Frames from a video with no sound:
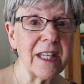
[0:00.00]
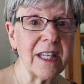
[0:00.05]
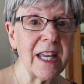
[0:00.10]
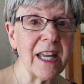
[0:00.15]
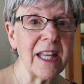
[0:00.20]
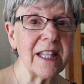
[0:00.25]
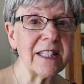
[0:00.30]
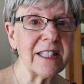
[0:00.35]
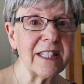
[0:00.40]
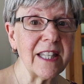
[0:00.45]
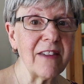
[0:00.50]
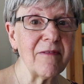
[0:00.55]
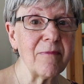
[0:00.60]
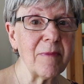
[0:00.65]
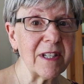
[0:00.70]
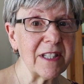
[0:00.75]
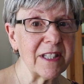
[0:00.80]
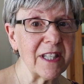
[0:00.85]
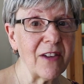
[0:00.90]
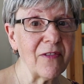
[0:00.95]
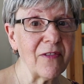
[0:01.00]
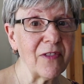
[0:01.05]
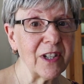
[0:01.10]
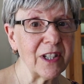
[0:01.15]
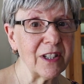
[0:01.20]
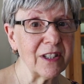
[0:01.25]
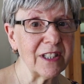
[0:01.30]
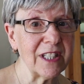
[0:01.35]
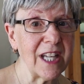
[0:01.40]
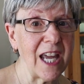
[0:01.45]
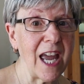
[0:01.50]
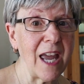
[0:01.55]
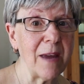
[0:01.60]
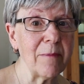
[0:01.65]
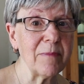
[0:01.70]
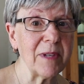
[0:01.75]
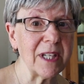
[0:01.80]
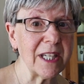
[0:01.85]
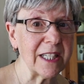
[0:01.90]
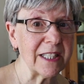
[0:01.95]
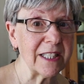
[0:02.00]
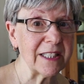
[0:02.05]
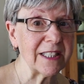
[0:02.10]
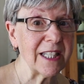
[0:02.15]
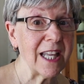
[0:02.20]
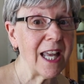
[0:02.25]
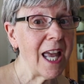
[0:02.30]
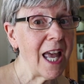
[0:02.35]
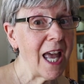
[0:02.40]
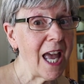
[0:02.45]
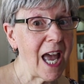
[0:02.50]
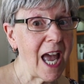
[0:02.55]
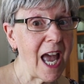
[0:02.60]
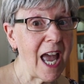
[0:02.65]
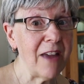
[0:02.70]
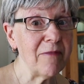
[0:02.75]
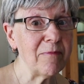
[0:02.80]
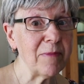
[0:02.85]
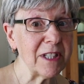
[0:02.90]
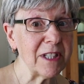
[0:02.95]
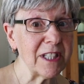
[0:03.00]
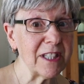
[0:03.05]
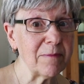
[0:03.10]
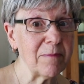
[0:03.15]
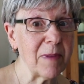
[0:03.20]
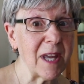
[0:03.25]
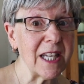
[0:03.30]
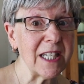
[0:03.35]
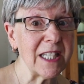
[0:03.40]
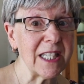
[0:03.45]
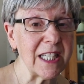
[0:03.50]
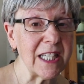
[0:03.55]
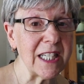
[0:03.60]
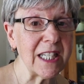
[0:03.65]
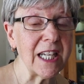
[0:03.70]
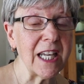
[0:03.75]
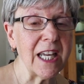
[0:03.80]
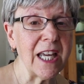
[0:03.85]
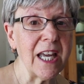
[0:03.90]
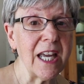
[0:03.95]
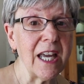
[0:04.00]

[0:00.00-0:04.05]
and save myself a little time because I've been spending